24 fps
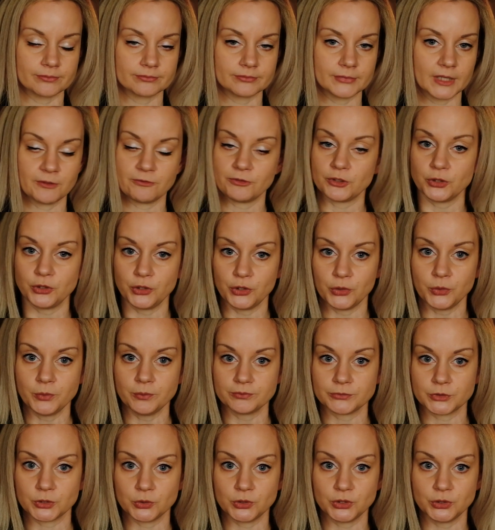If you do,
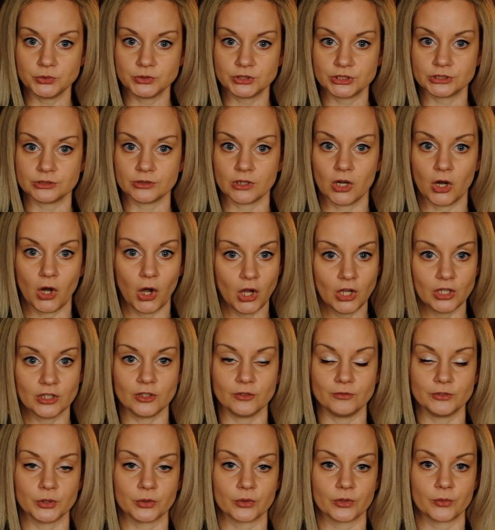you lose all
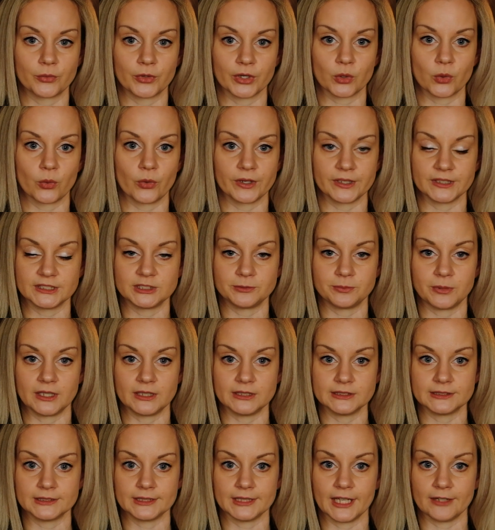of your recorded
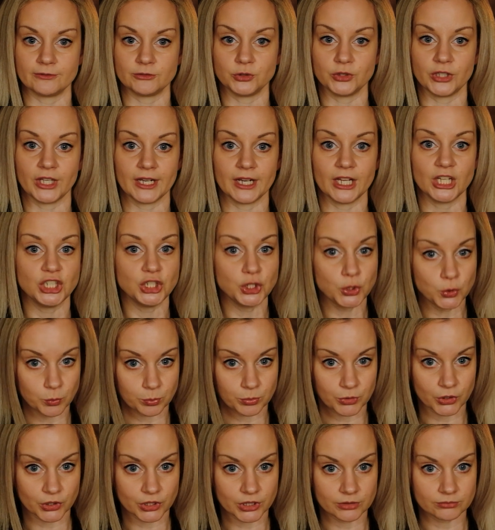spells and have to get a new
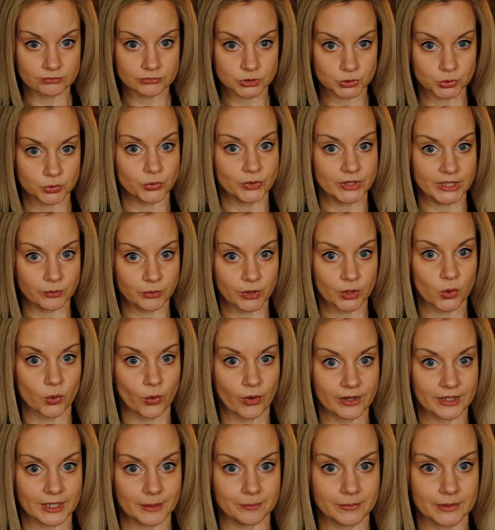book to
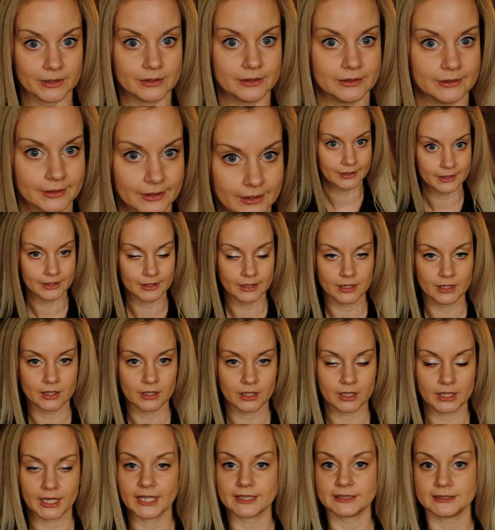re-record them.
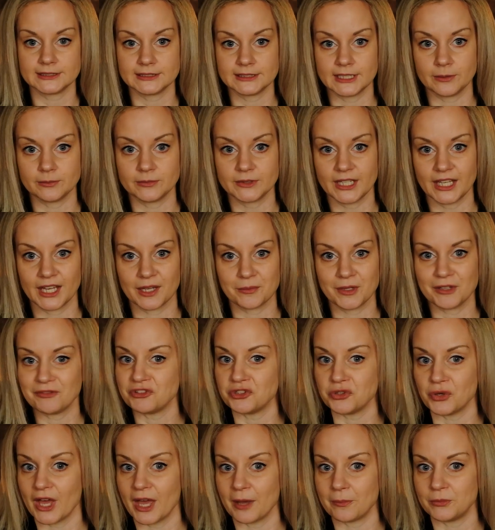And at the same time, if
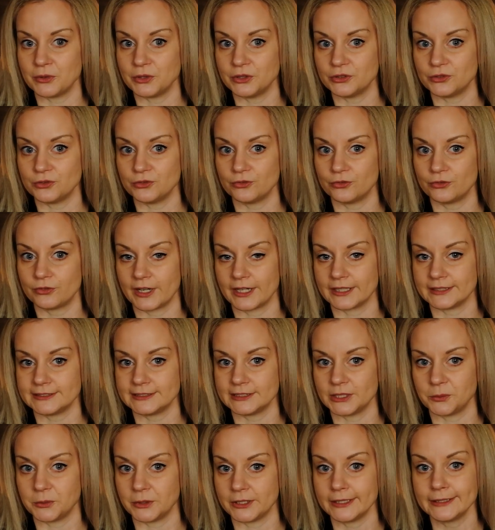you happen to find
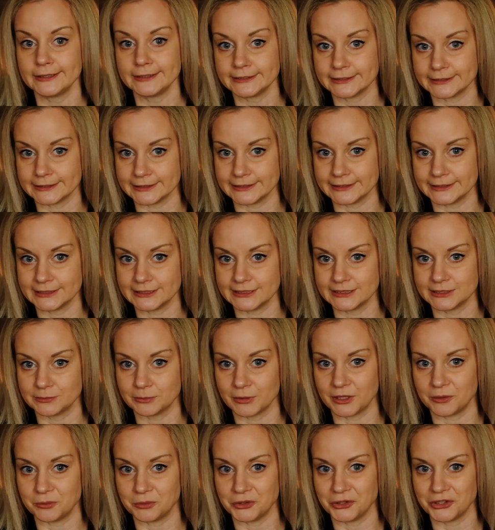someone else's
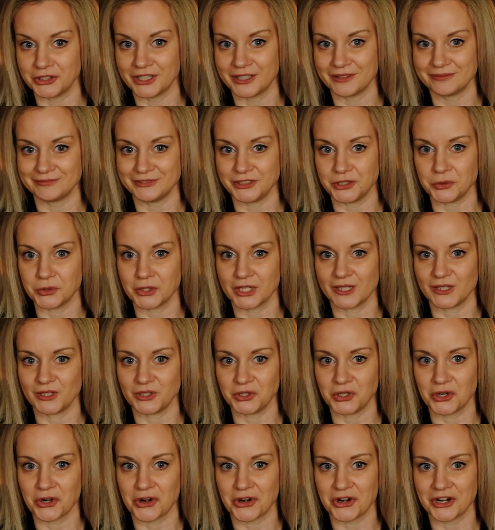spellbook, you can
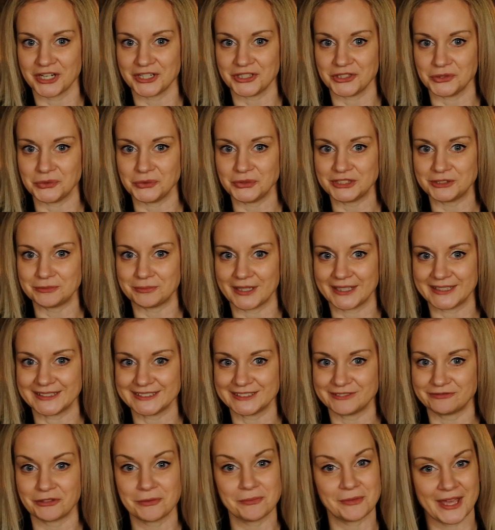learn new
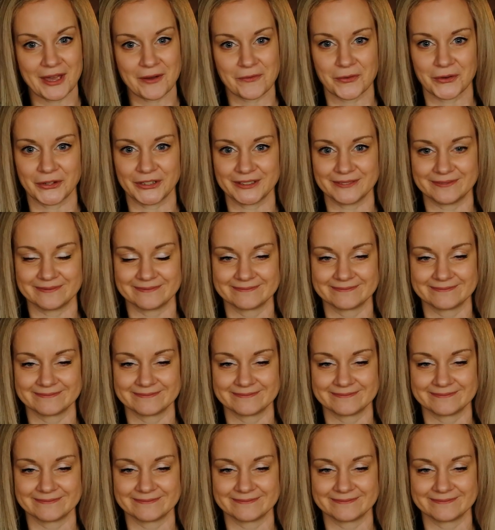spells from that one.